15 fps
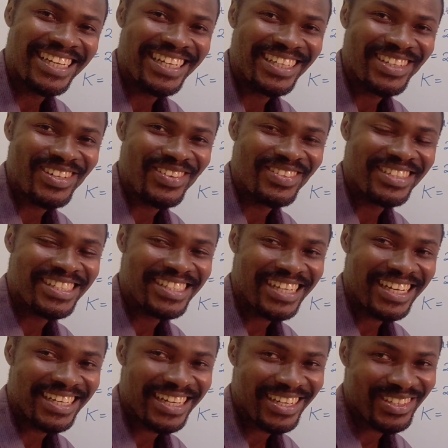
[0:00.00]
the video for this
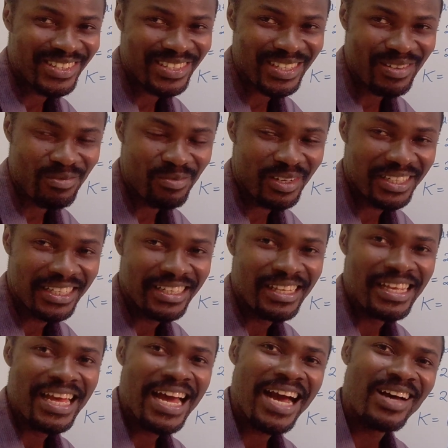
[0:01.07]
channel.
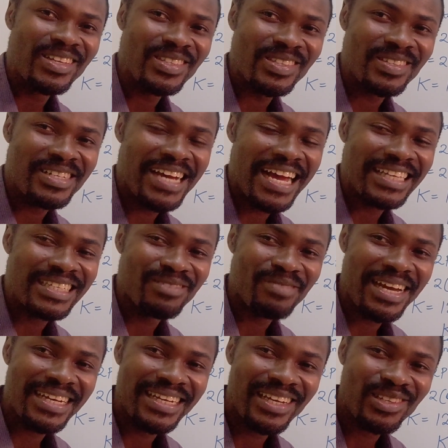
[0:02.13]
I'll see you guys in
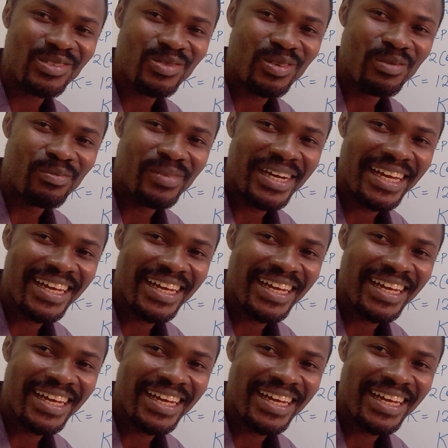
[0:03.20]
my next one.